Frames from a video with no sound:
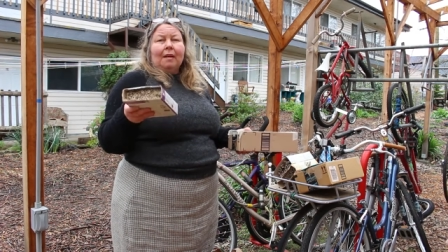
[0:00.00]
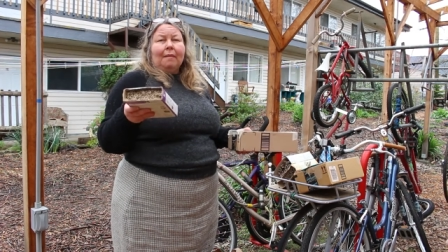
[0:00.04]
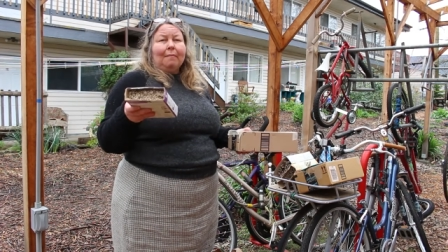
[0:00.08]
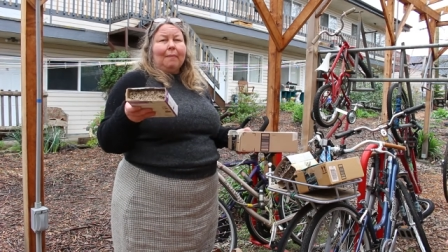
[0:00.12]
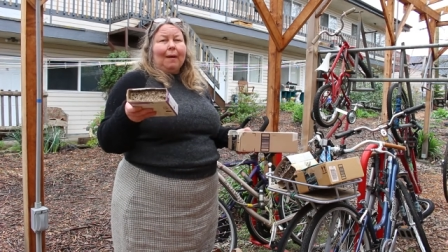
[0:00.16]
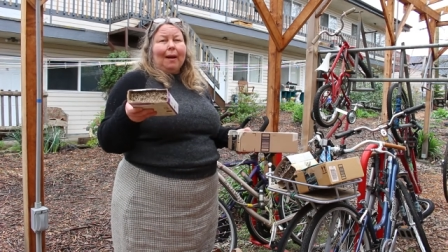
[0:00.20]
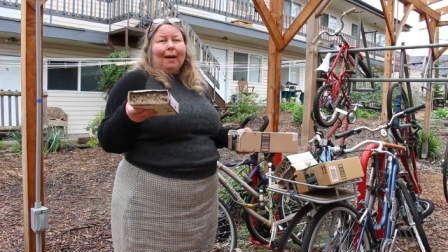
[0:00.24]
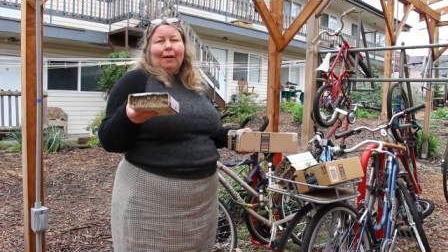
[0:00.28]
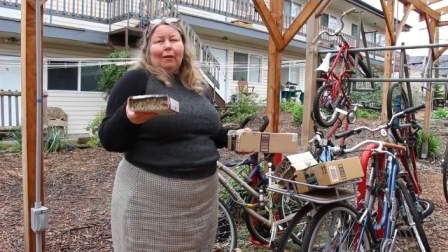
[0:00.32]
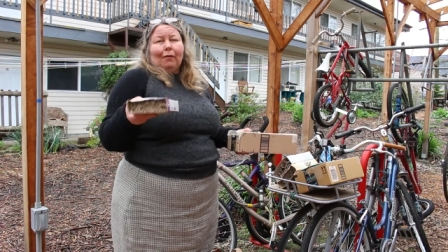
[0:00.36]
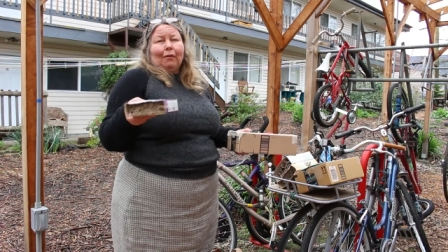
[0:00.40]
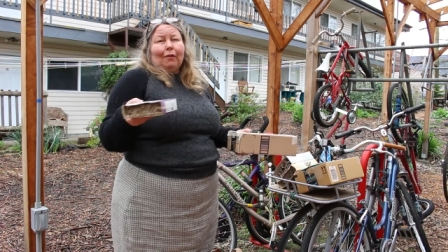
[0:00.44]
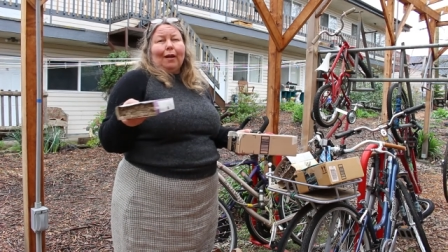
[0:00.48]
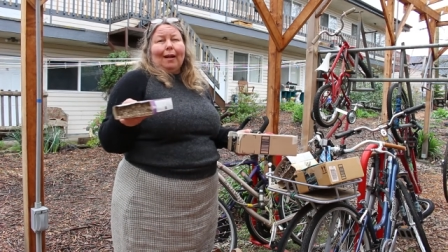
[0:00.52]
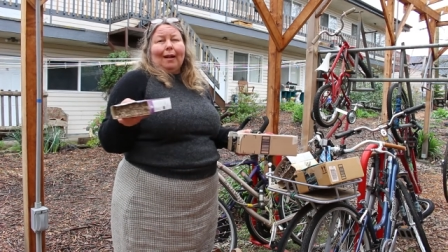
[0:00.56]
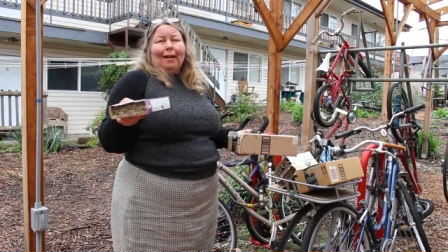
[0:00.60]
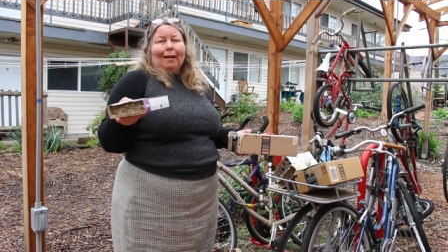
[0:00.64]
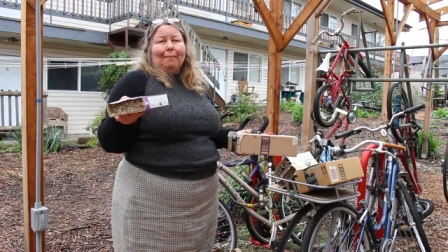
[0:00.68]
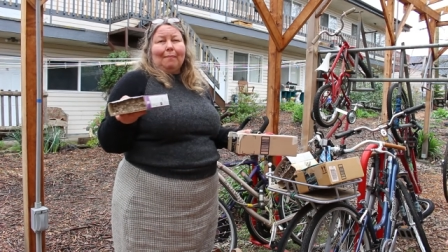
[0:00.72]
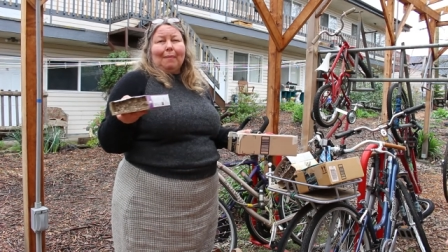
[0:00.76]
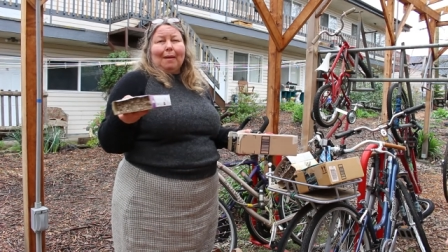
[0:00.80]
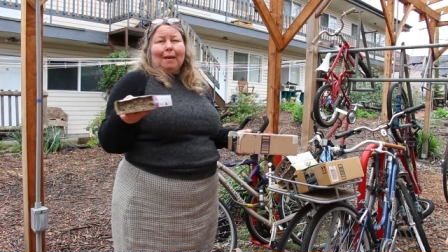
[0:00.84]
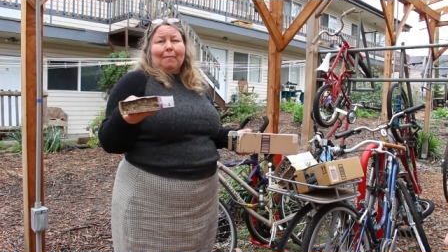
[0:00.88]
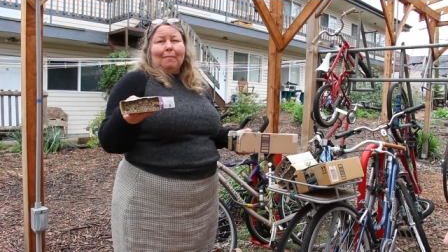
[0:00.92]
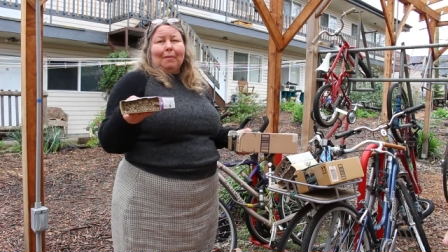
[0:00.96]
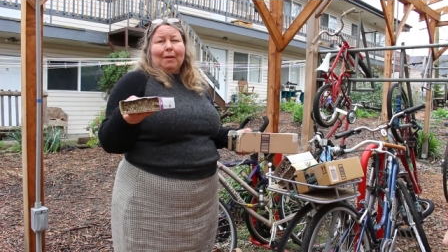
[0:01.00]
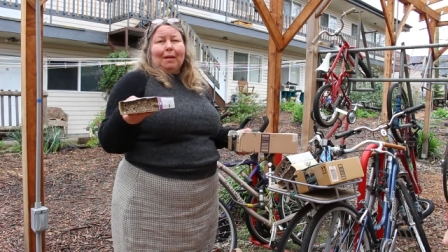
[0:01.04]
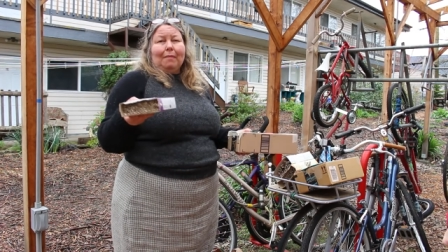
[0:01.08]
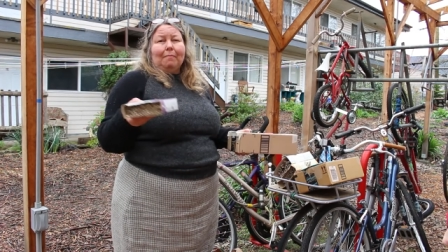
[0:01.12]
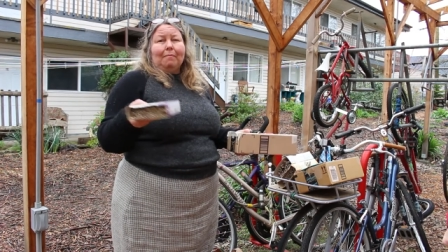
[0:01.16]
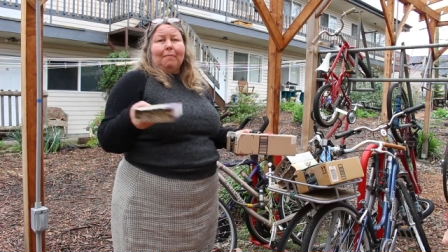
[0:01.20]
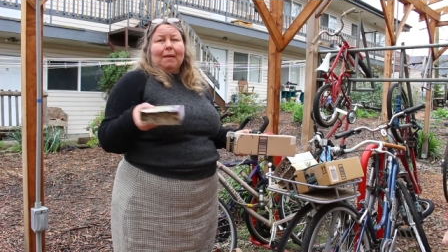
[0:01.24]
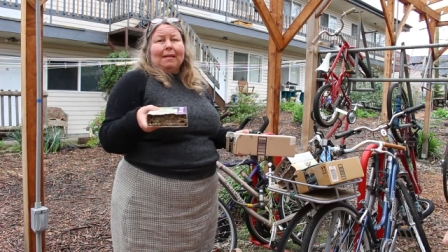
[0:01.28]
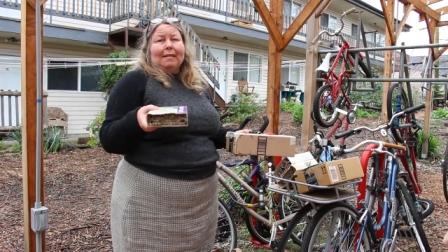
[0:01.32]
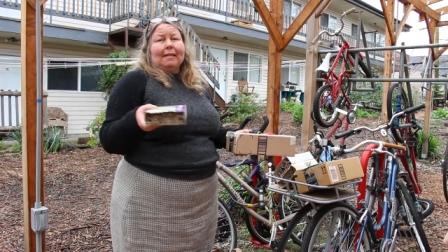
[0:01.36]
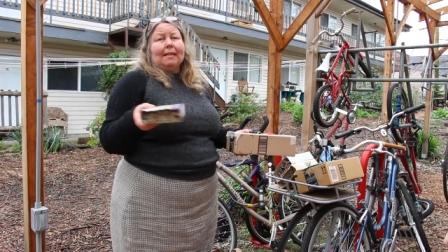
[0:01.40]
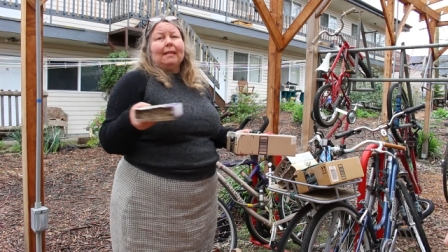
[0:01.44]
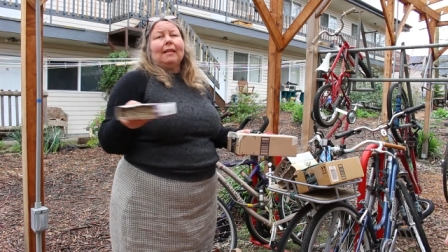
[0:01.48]
by creating baby
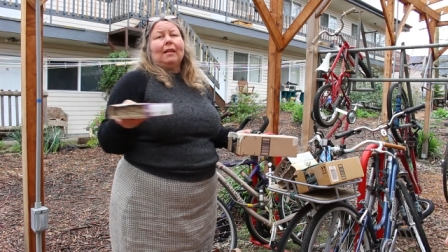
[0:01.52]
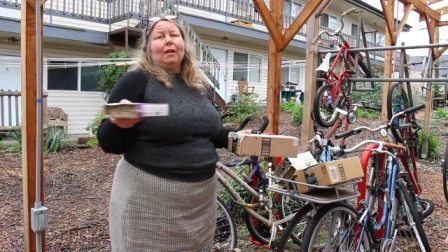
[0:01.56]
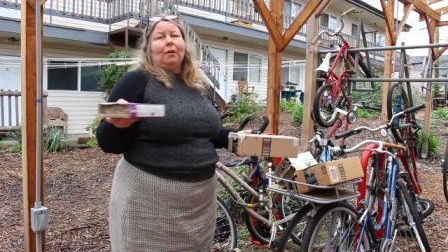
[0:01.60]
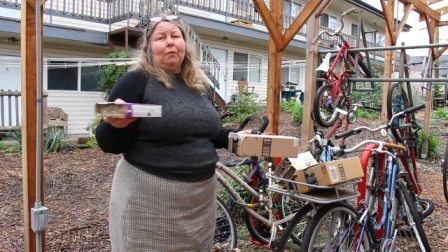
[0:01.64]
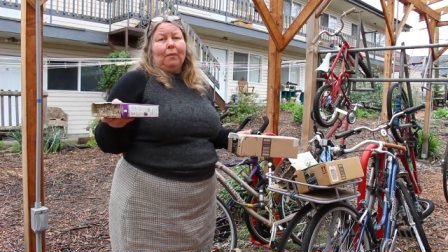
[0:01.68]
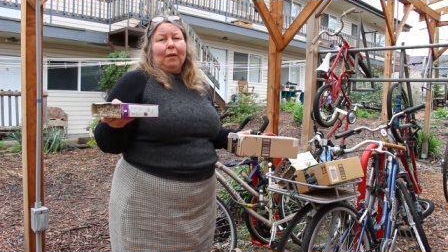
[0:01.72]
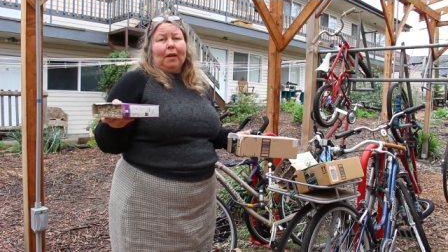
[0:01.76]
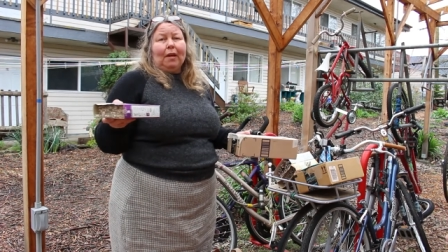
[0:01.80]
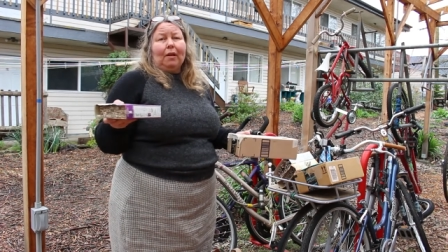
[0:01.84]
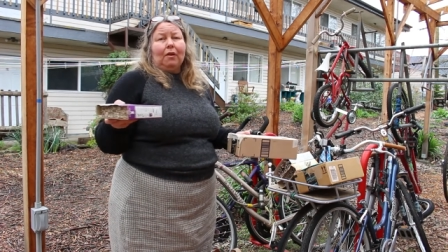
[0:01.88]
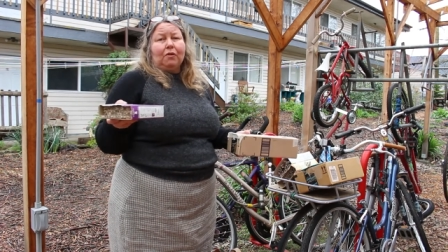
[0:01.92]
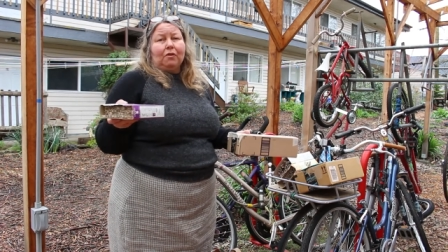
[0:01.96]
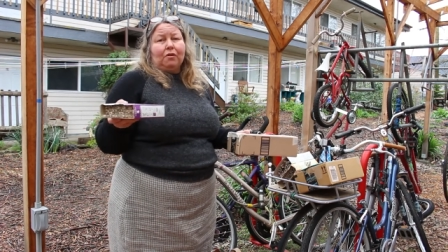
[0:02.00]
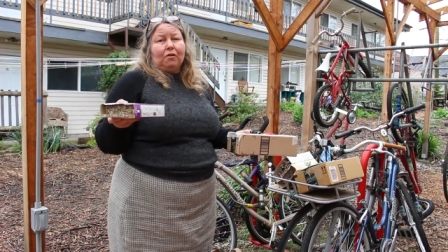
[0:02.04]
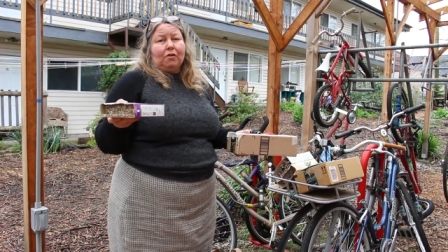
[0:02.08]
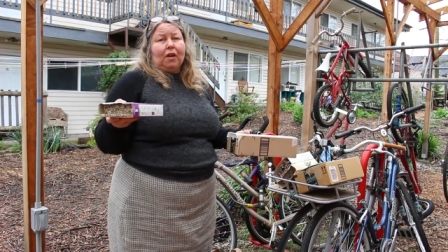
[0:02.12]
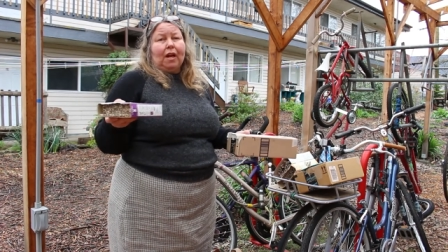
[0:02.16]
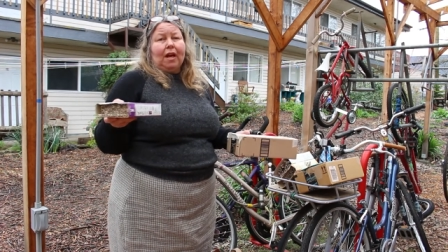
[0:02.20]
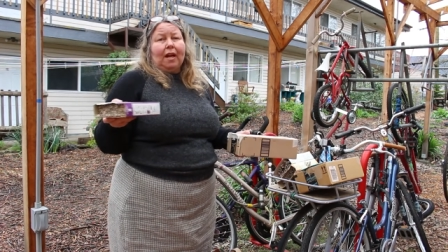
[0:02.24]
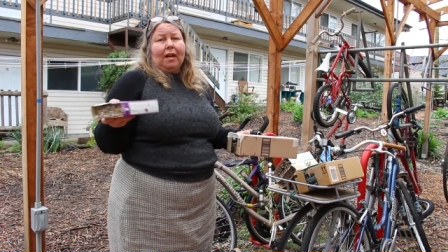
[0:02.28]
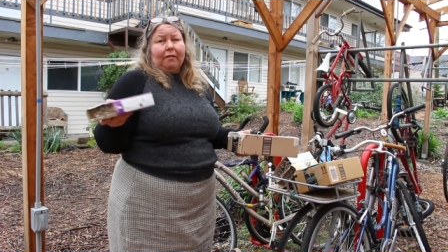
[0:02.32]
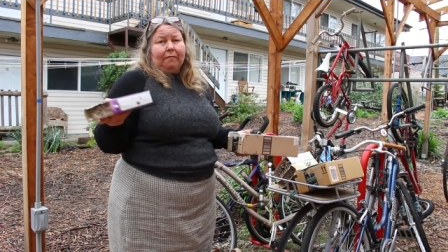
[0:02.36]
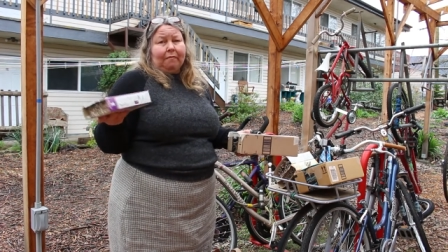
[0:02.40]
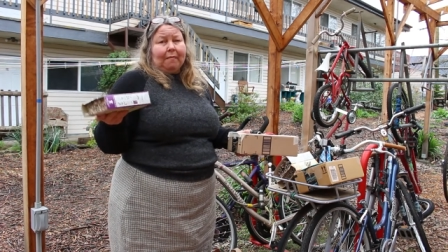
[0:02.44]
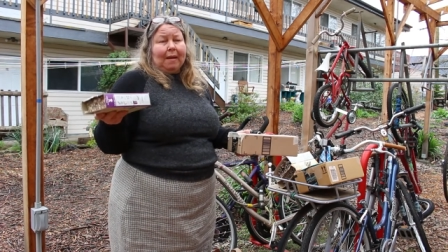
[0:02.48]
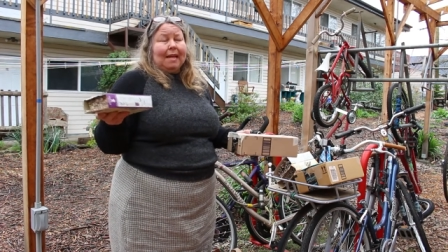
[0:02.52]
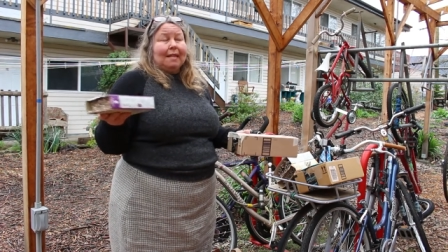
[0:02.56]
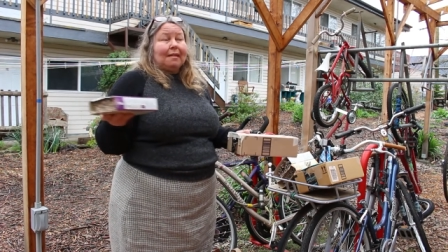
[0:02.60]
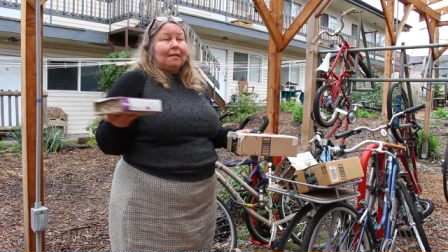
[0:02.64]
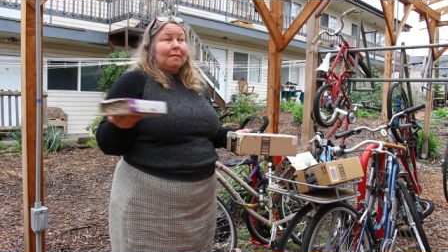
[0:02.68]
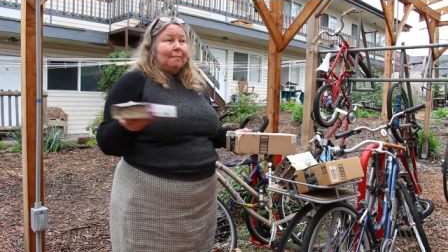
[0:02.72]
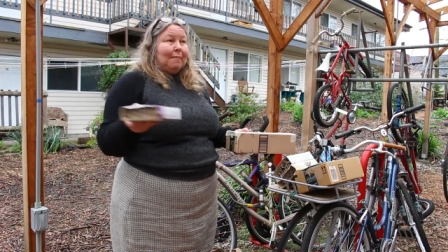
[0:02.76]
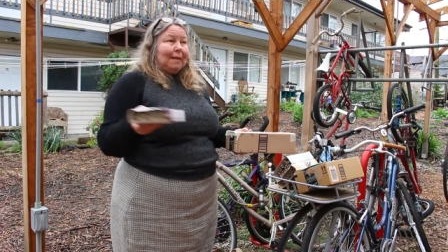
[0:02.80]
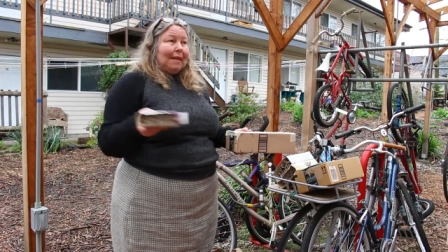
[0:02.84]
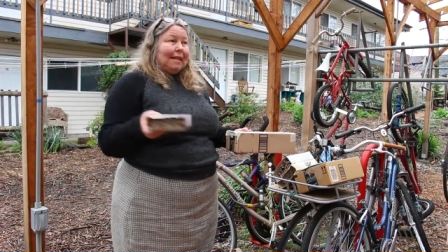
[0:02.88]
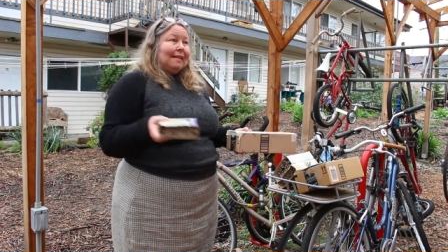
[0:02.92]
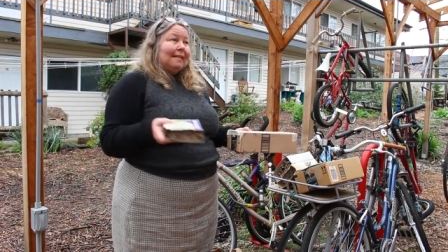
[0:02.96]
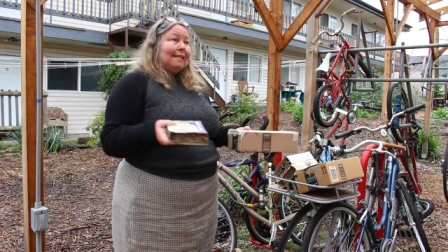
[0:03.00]
basically a weaker strain of
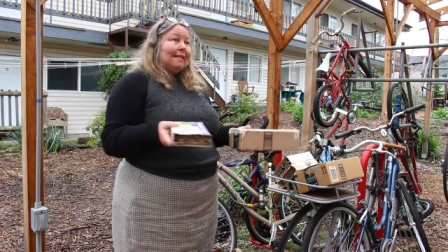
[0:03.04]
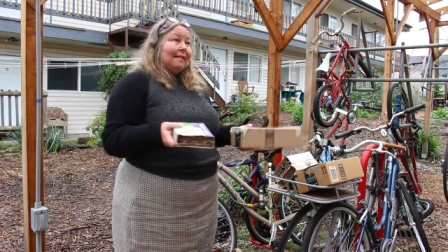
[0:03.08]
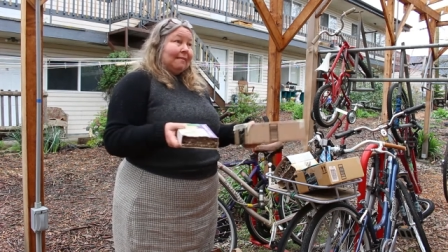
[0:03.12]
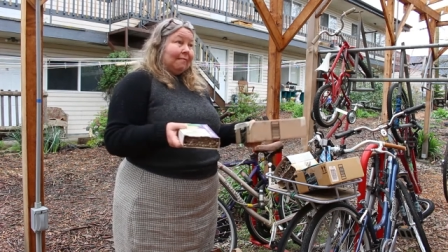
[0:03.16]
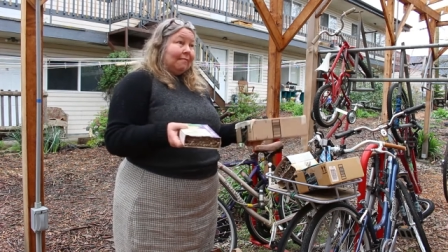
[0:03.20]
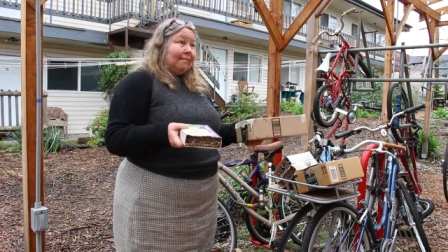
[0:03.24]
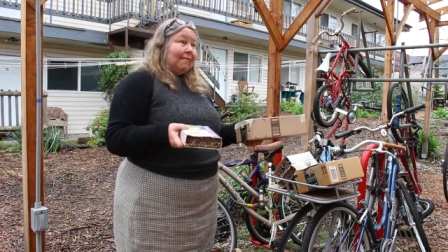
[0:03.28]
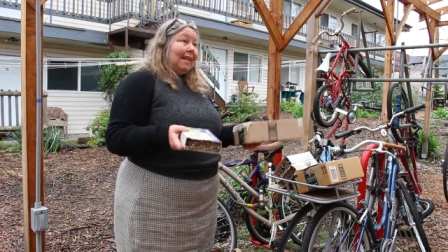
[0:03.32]
mason bees.